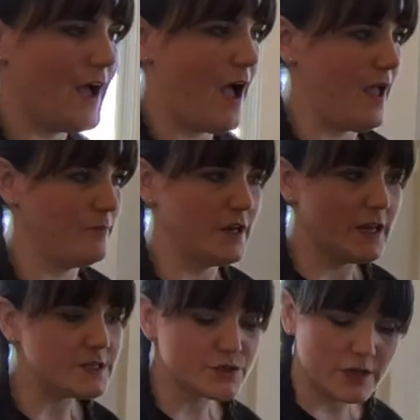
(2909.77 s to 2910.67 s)
I'm going to
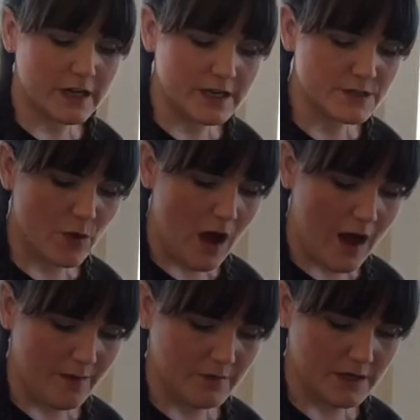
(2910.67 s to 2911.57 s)
get streaky, so
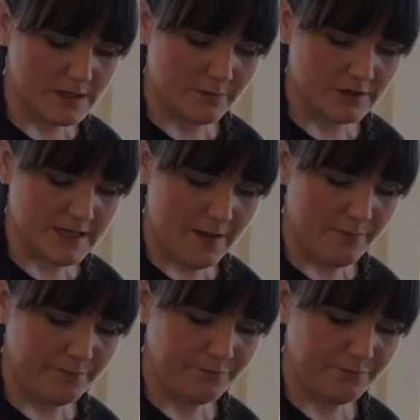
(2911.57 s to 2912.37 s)
I'm going to double dip.